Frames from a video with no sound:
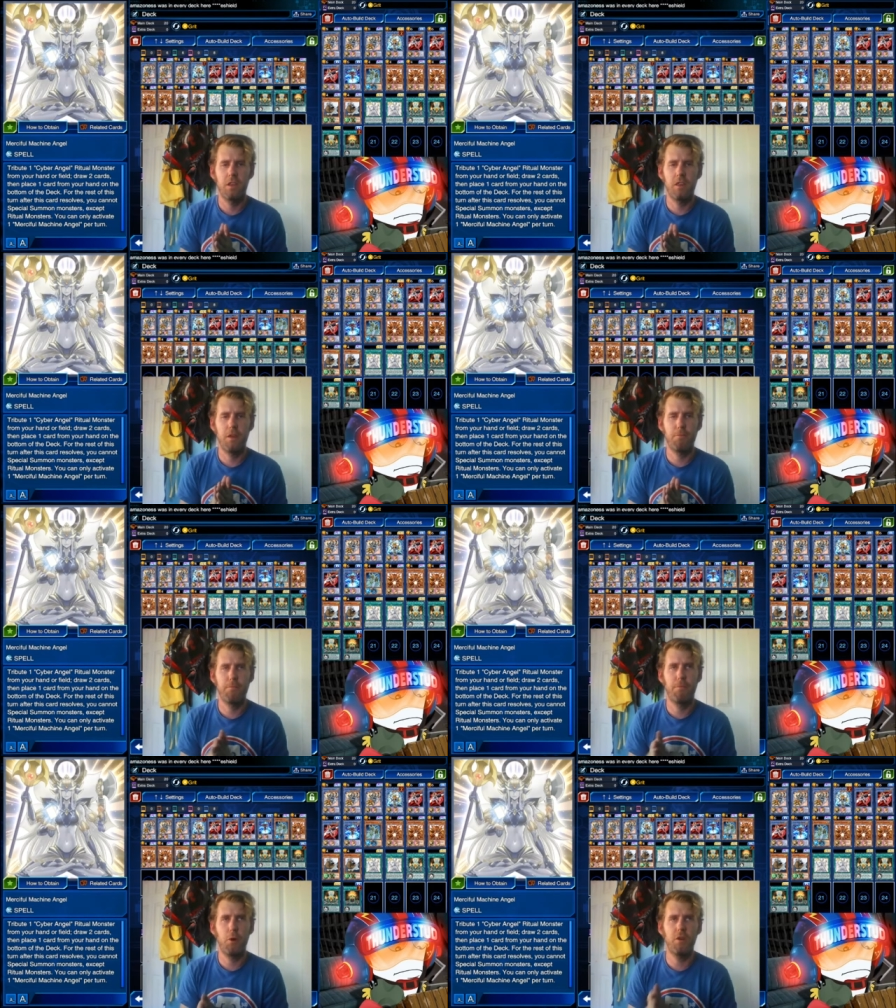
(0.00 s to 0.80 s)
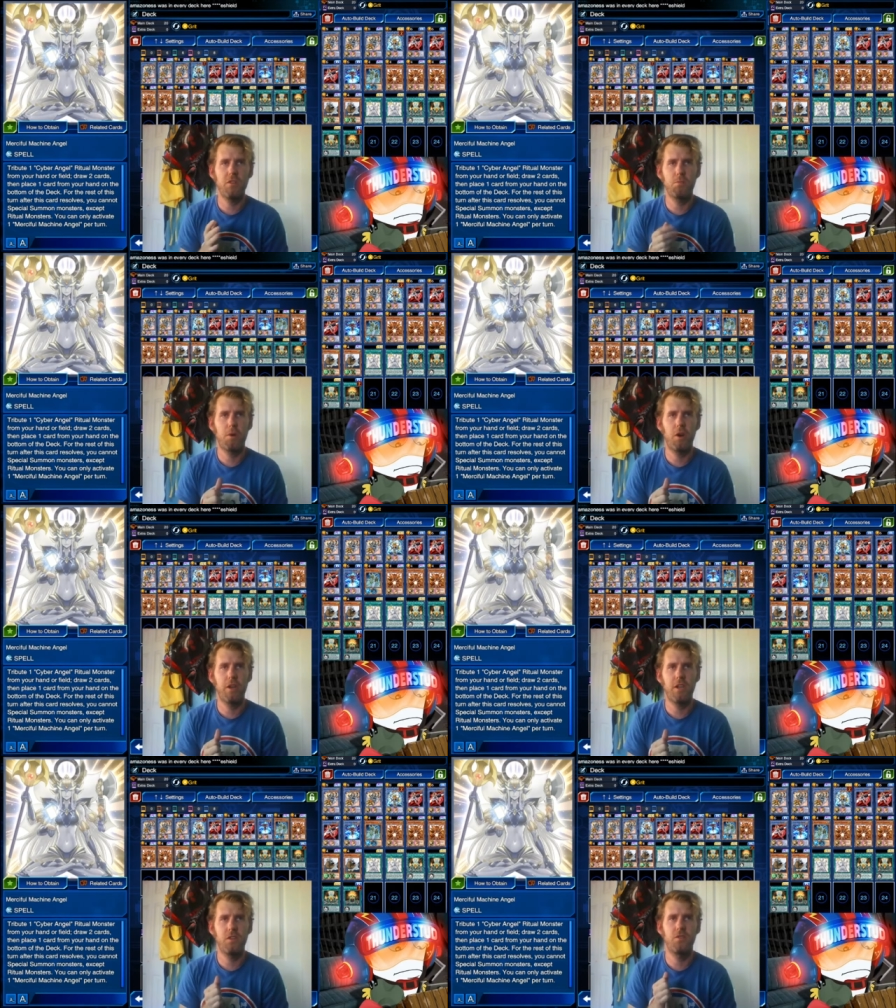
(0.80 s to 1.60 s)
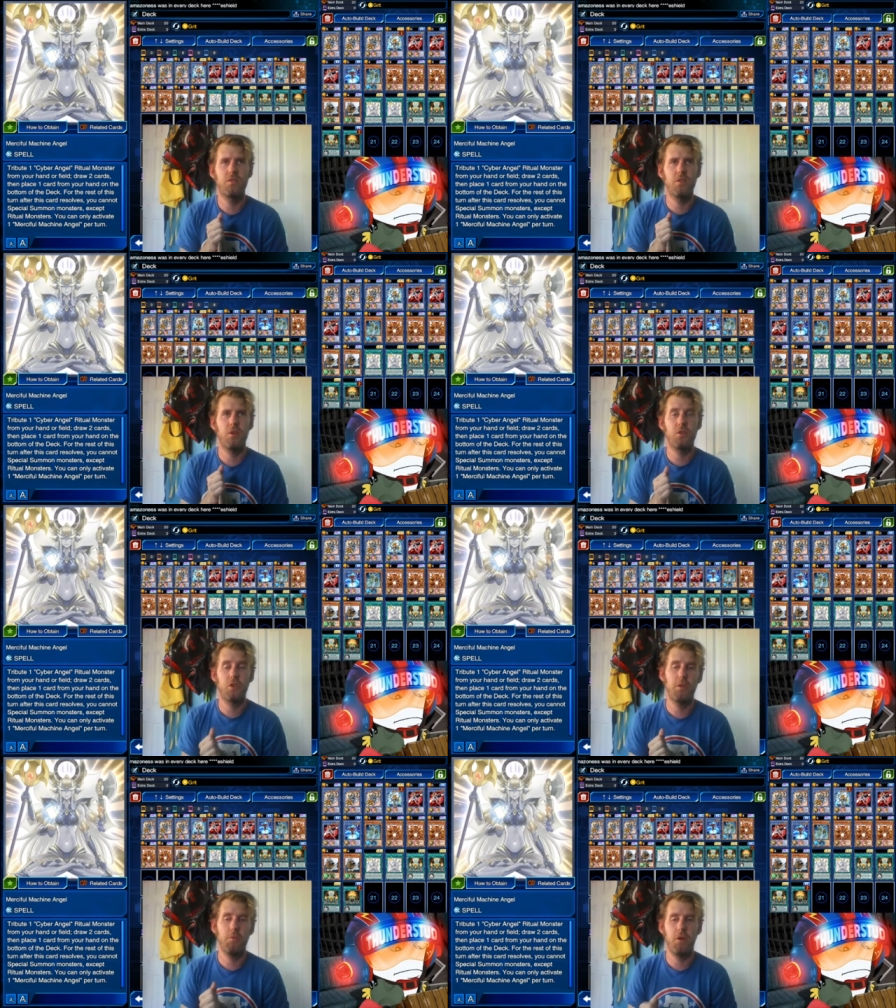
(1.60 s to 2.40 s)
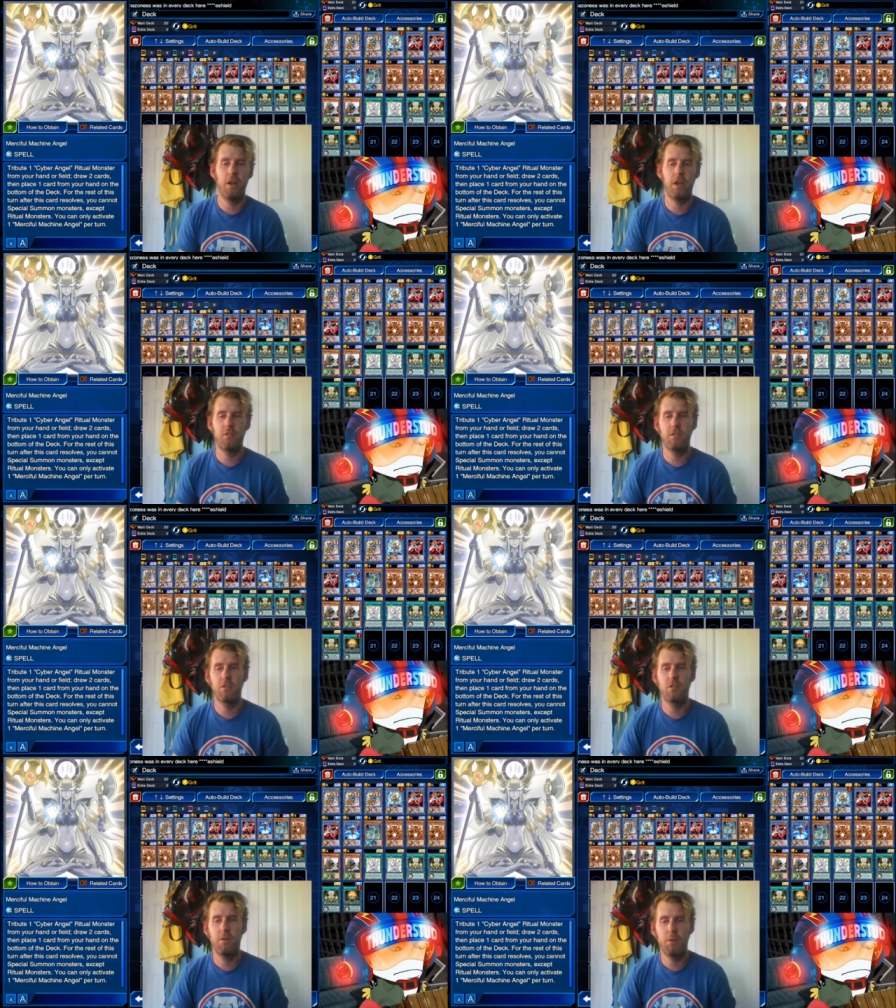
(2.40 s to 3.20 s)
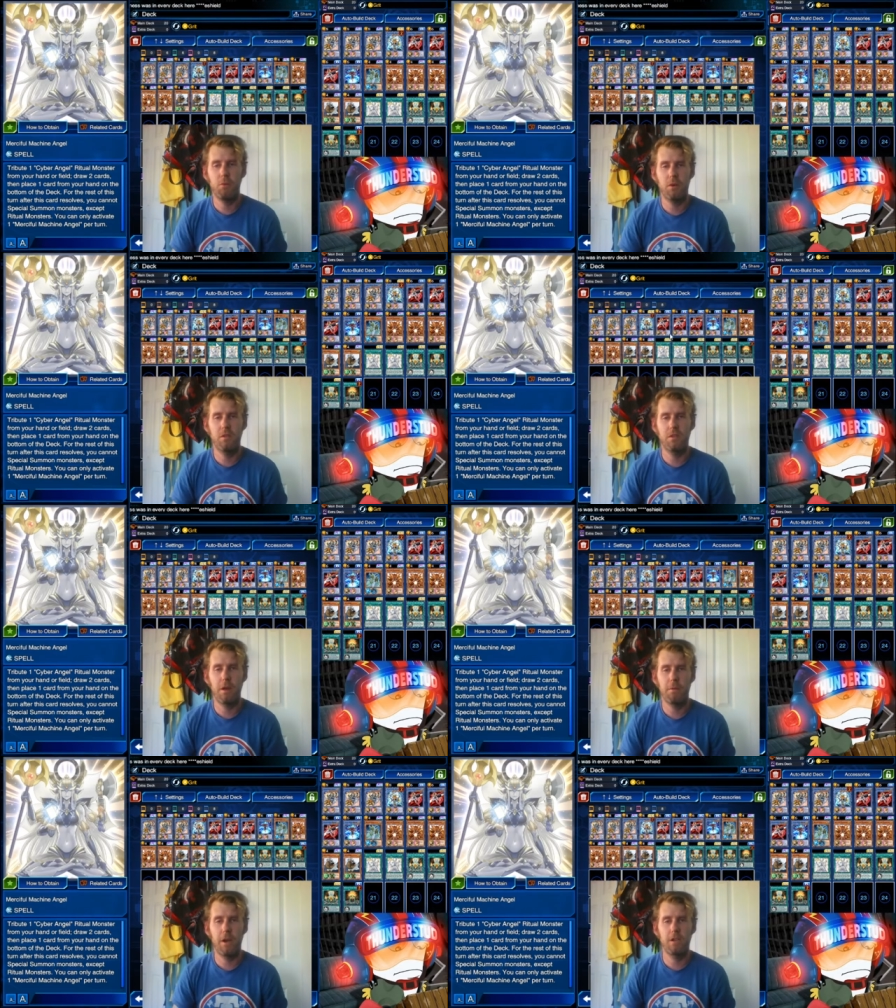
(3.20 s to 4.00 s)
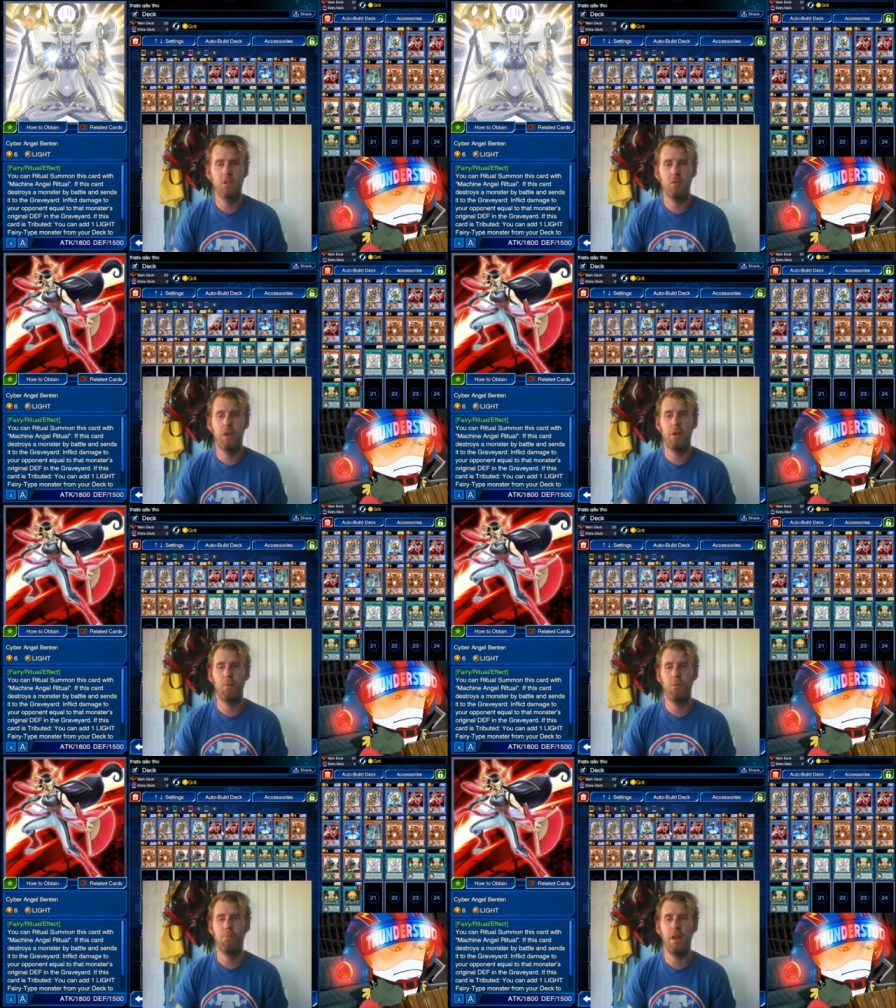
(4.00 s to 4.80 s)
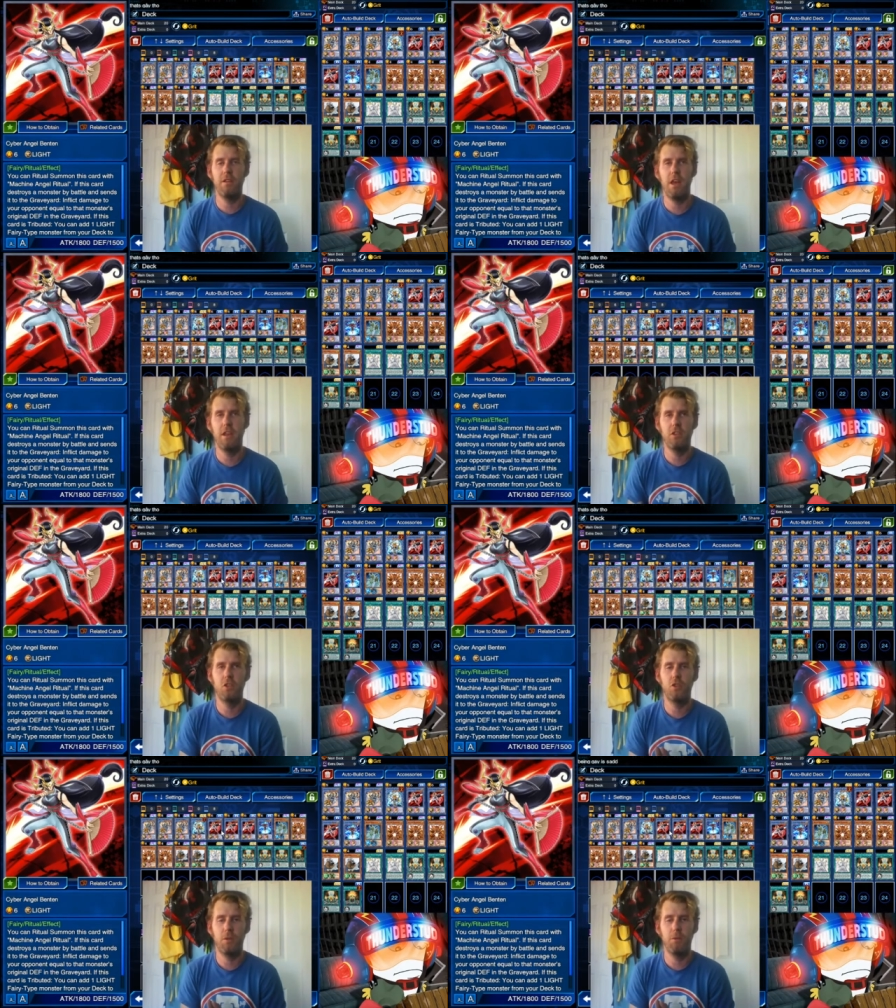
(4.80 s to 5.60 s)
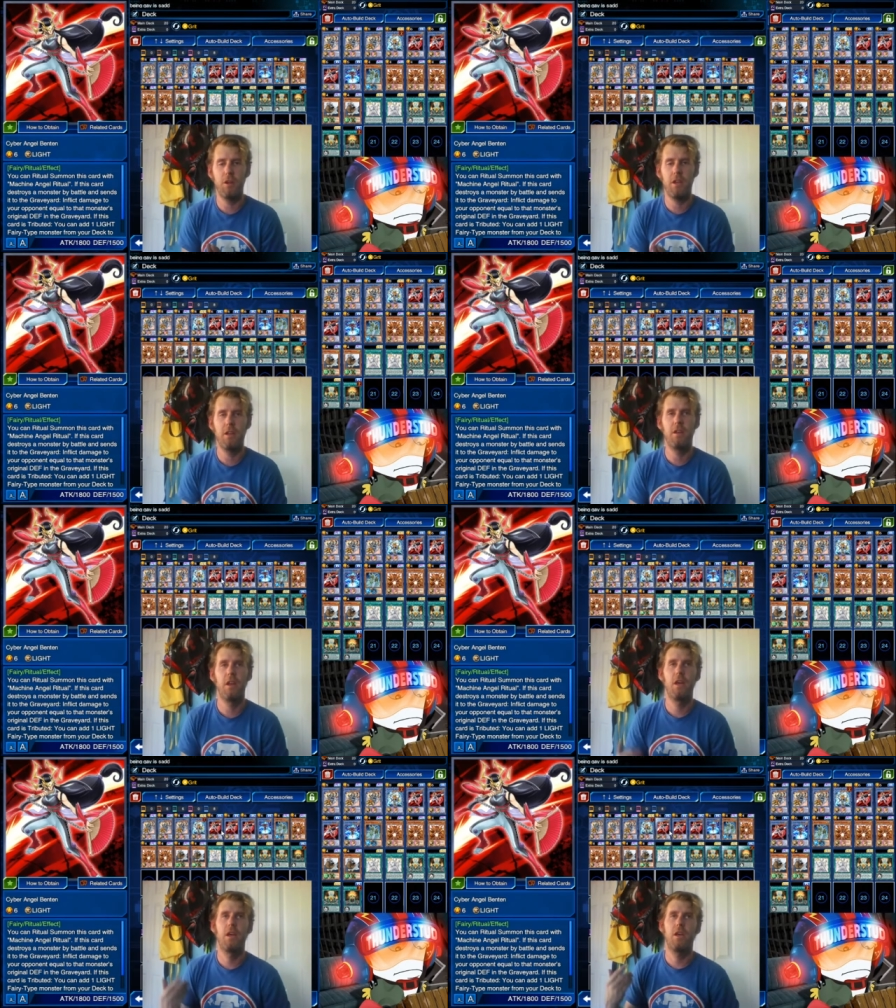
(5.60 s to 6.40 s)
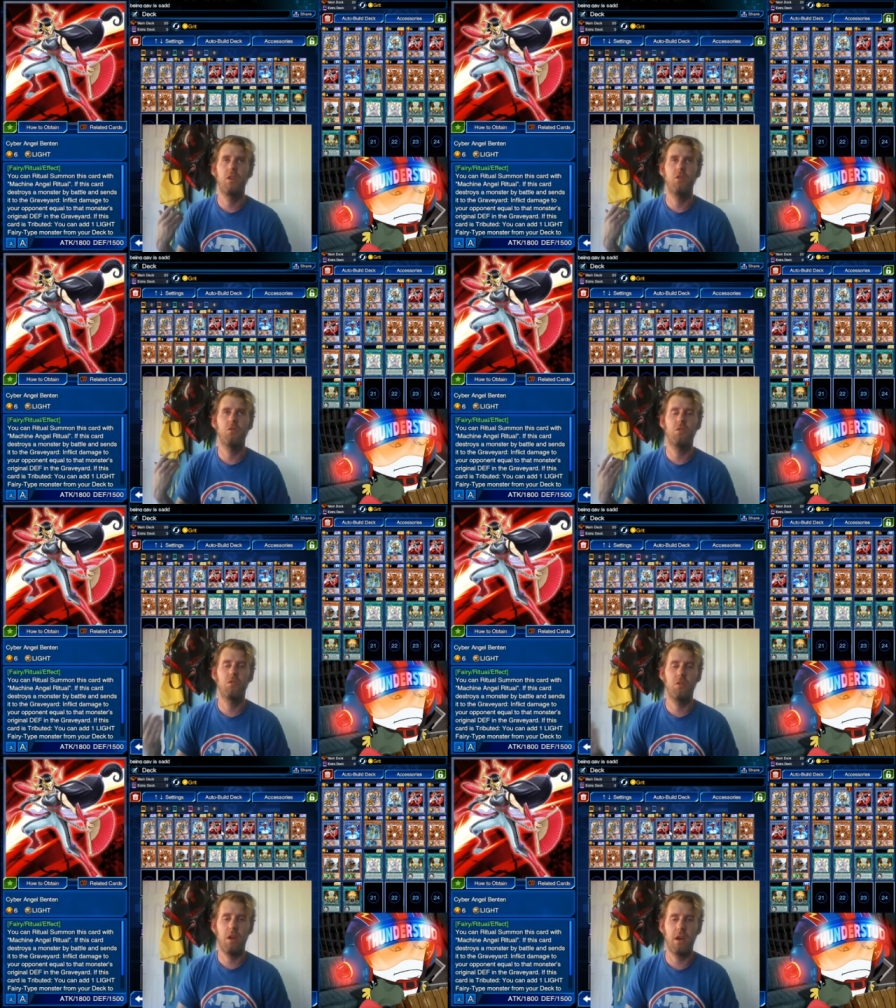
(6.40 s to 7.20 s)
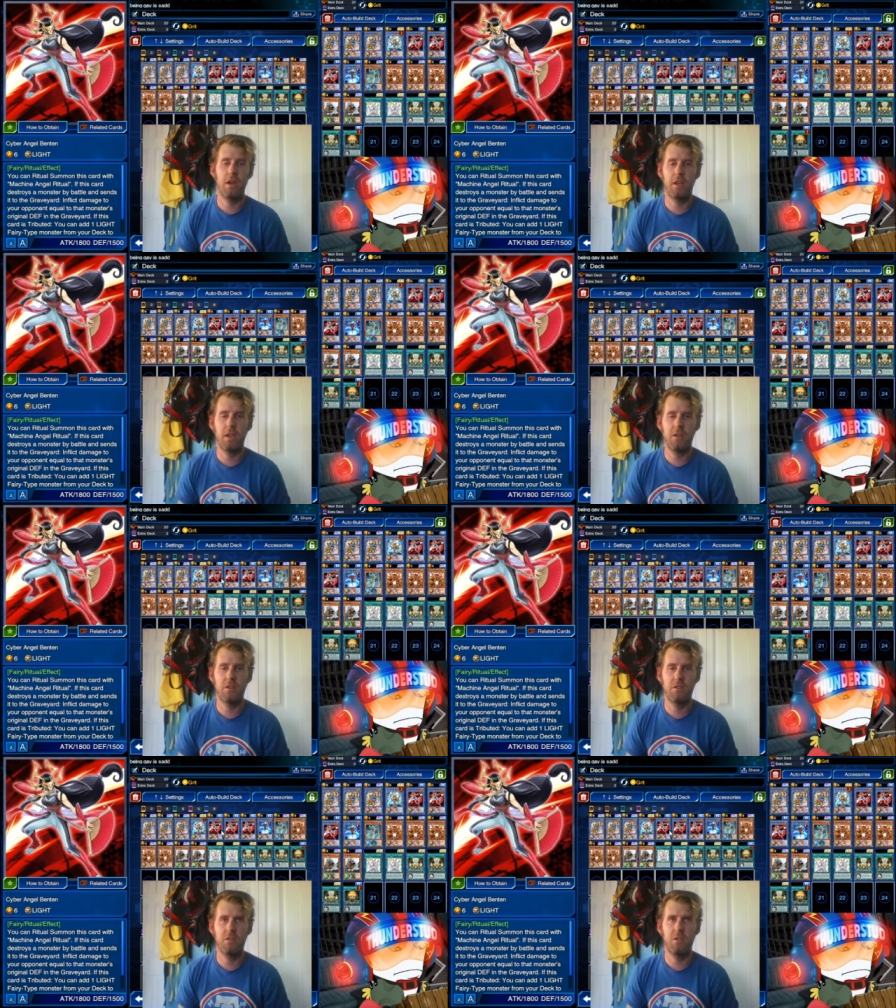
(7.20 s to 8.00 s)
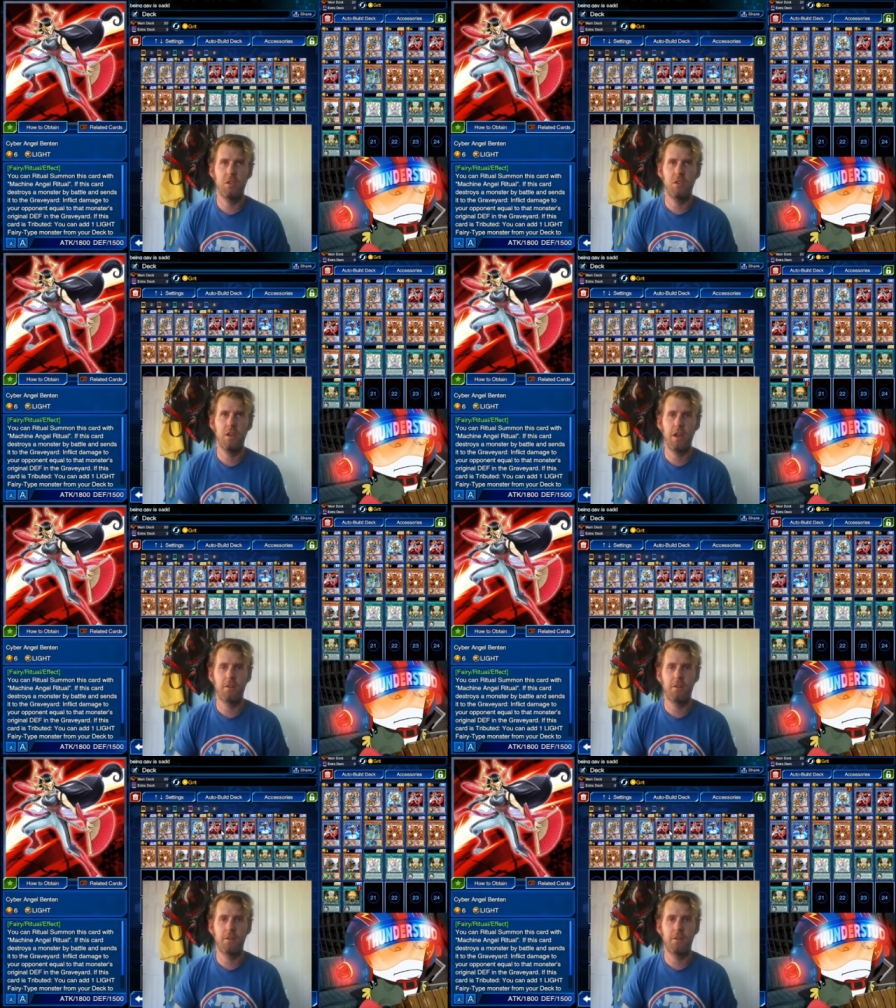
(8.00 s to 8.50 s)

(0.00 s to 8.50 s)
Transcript: The bonus part is you're tributing. It says tribute one Cyber Angel, and when Benten is tributed, you uh, get to search your deck